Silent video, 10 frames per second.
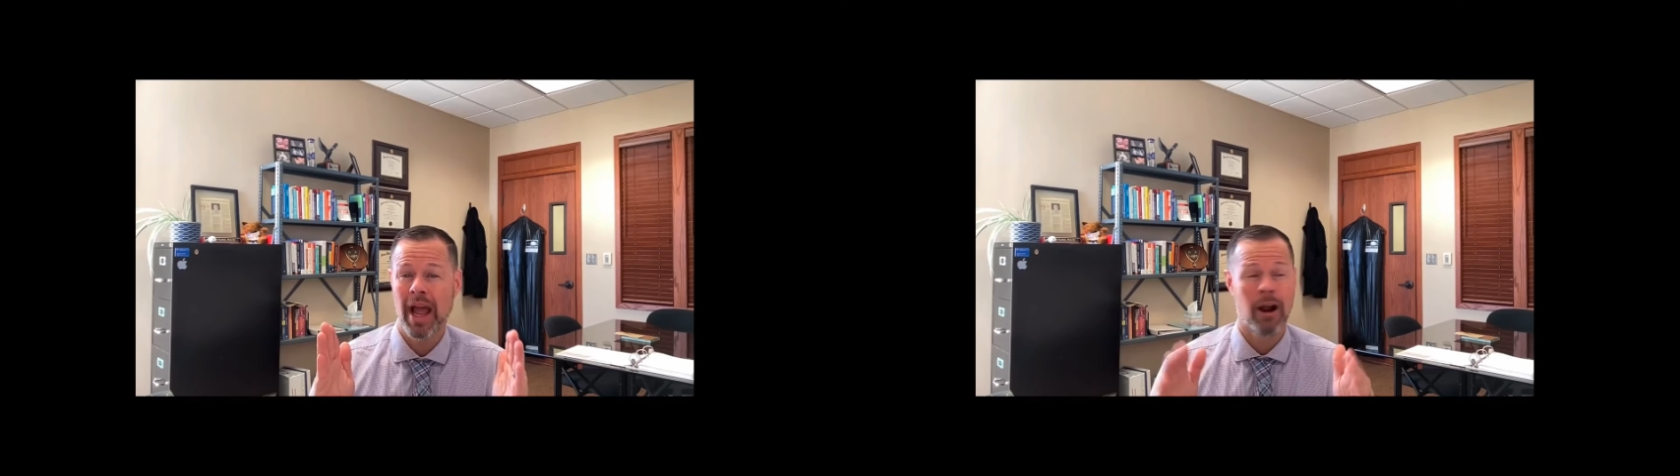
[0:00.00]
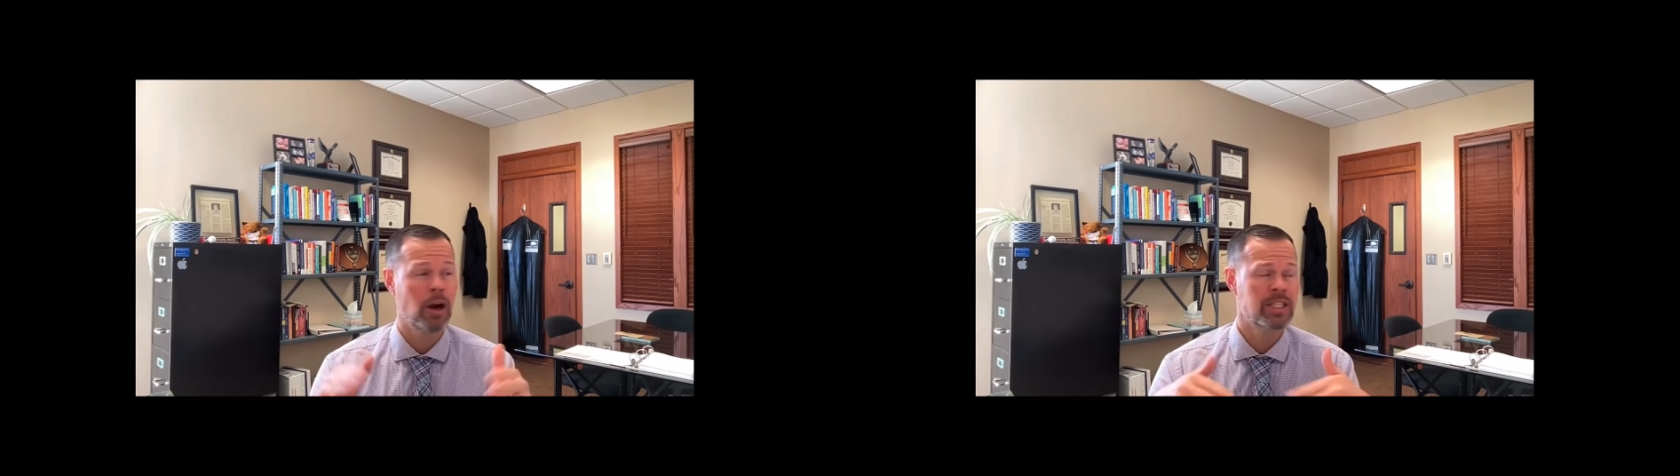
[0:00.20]

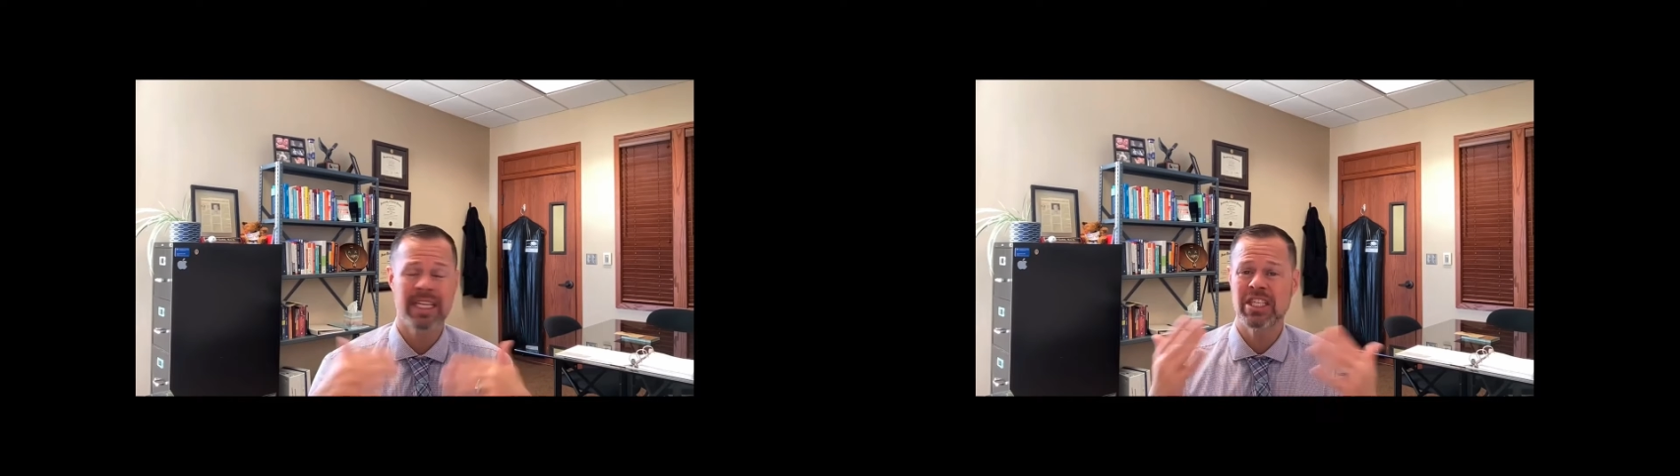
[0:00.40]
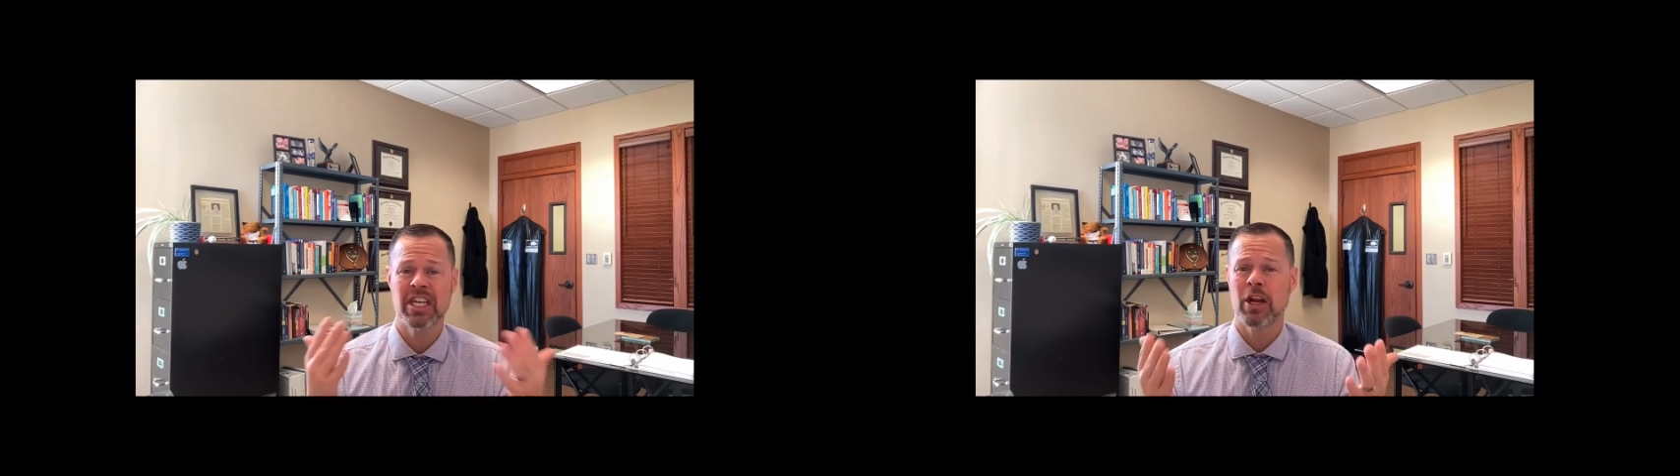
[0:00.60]
are
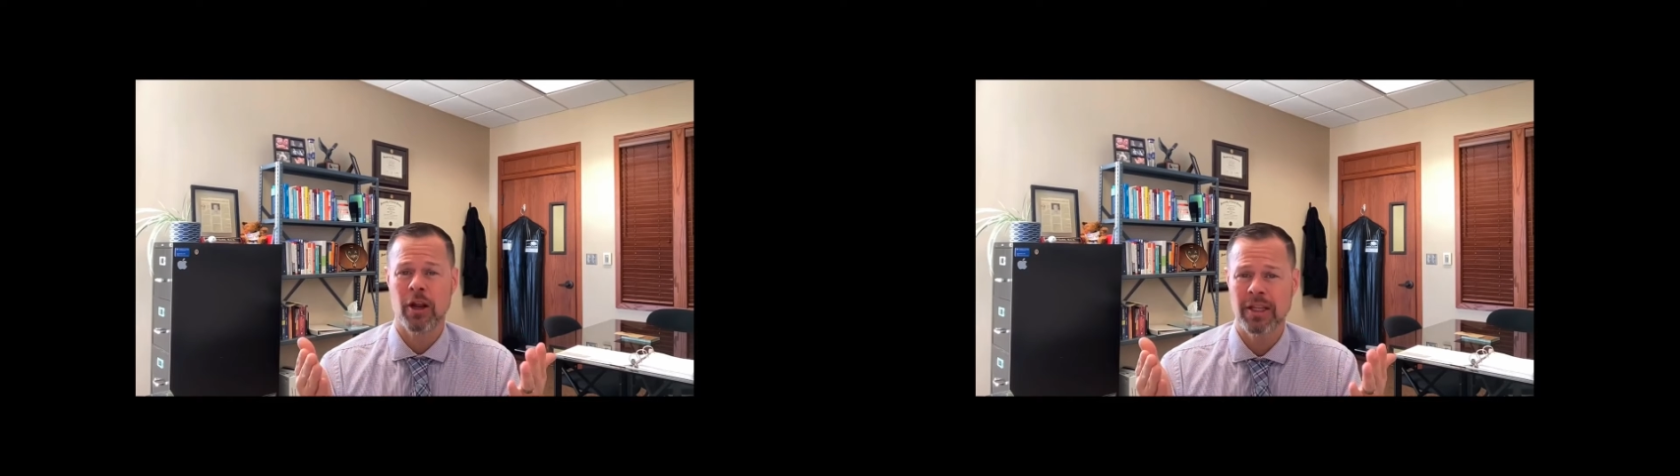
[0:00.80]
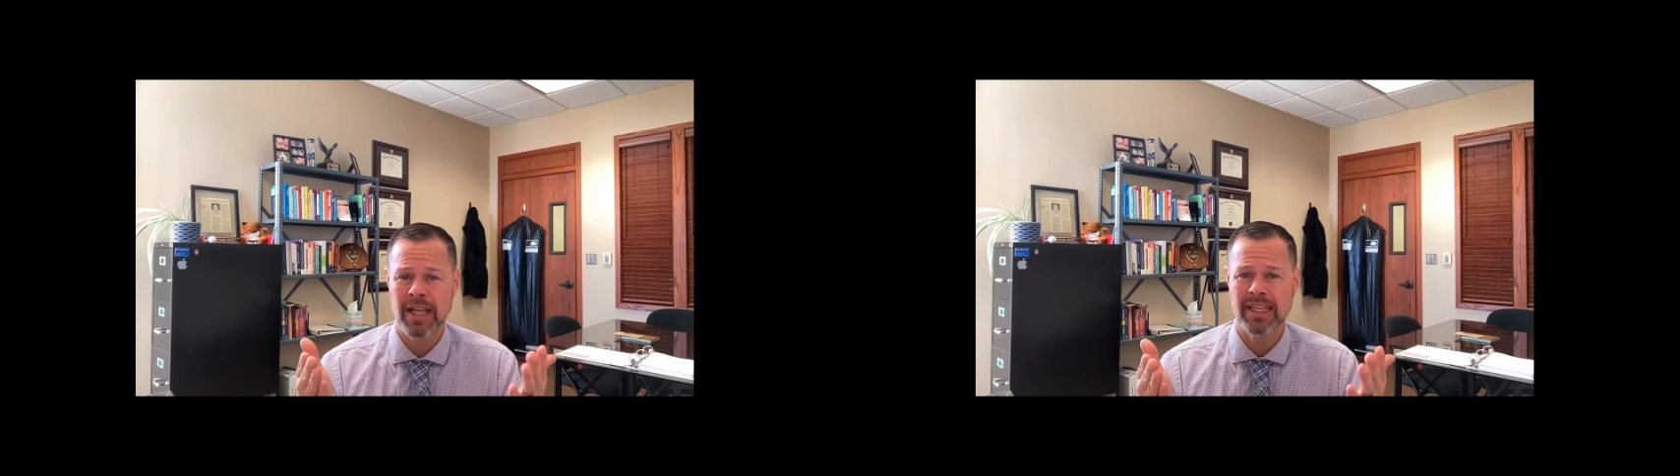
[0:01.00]
teaching an
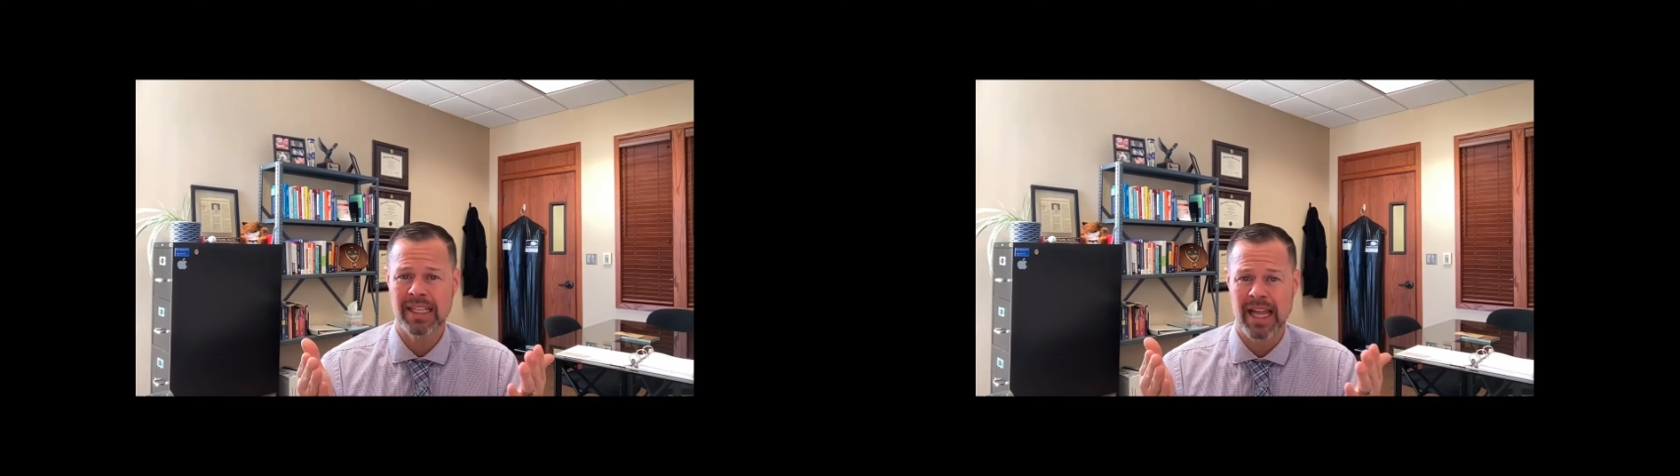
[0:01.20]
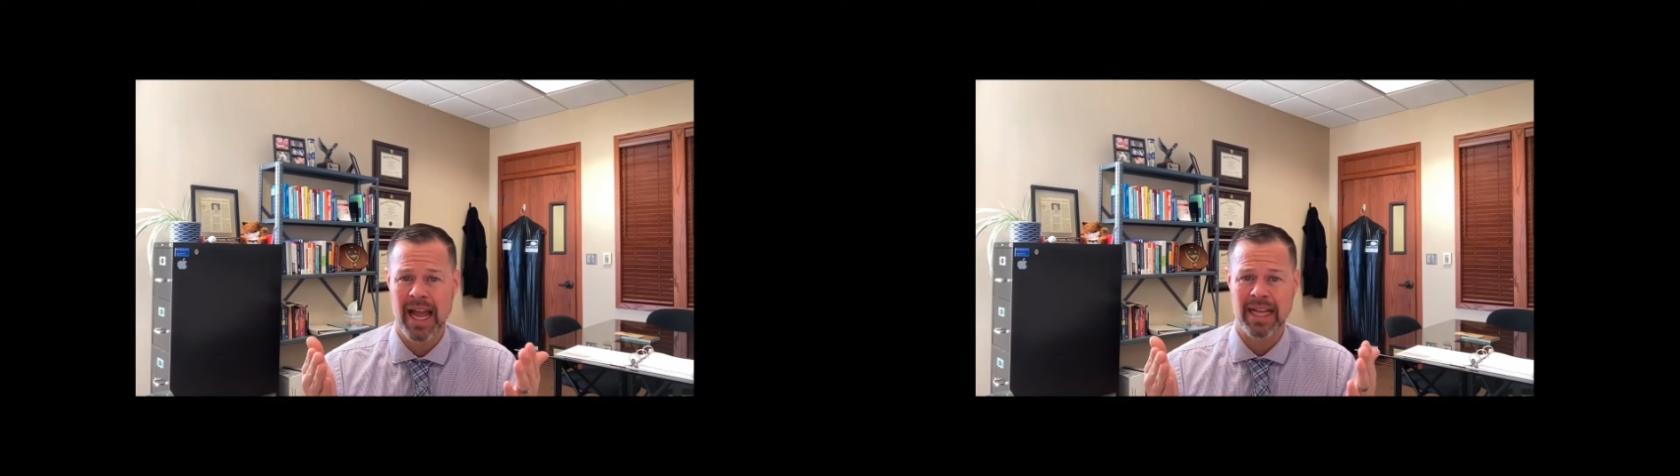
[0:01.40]
online
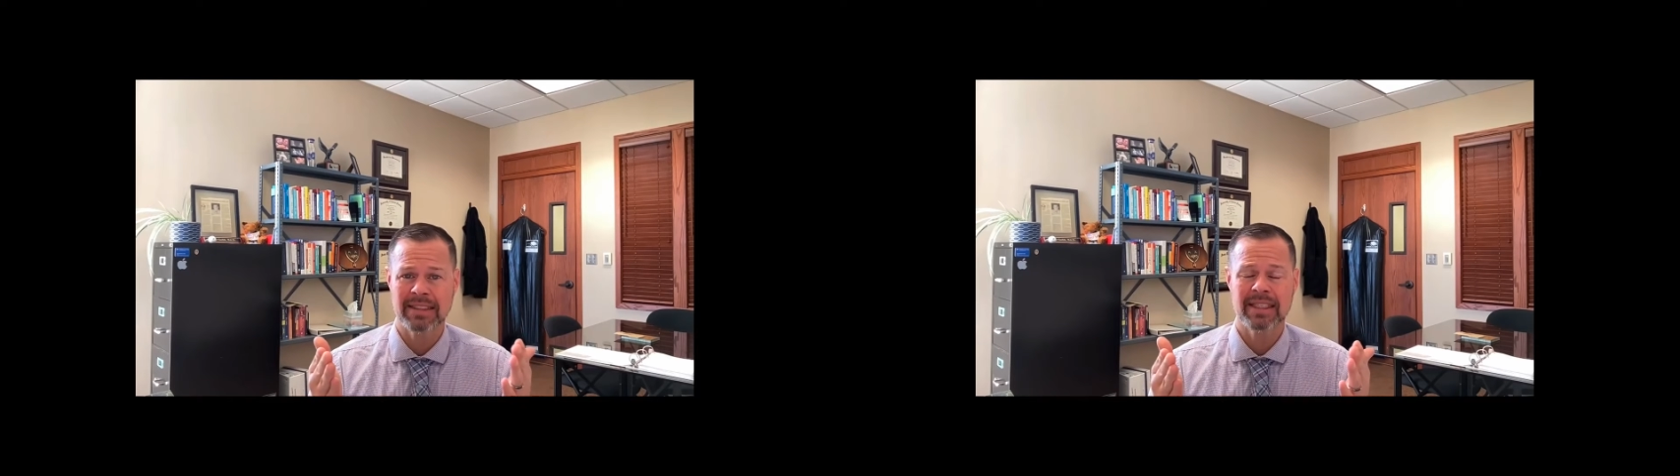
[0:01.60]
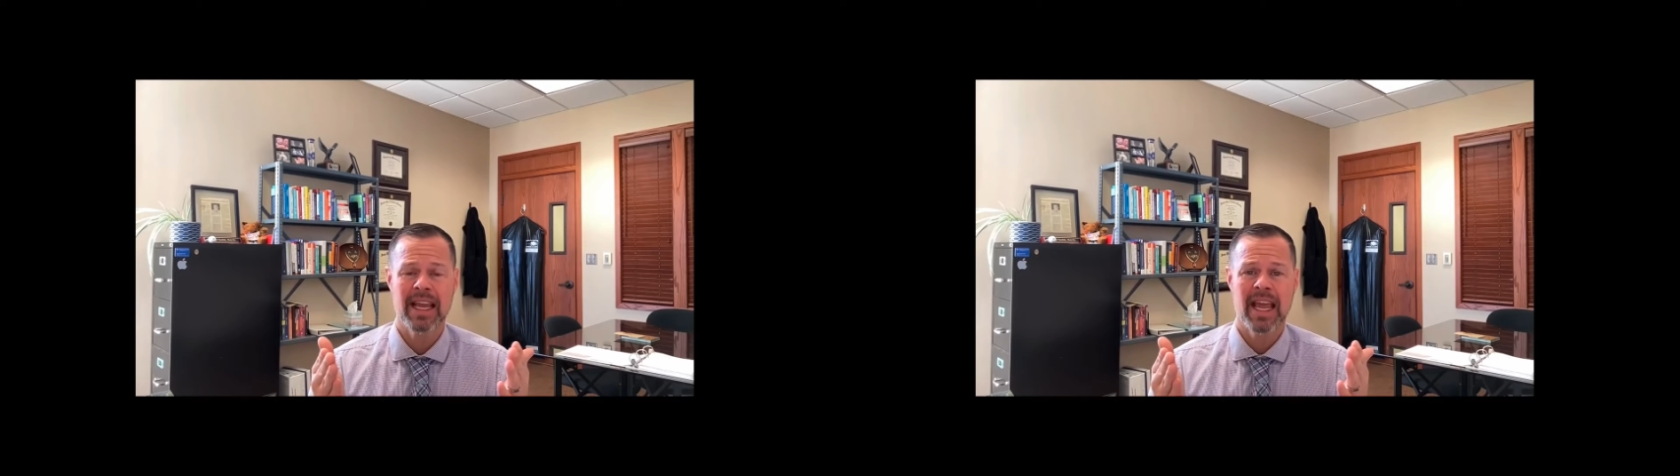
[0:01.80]
class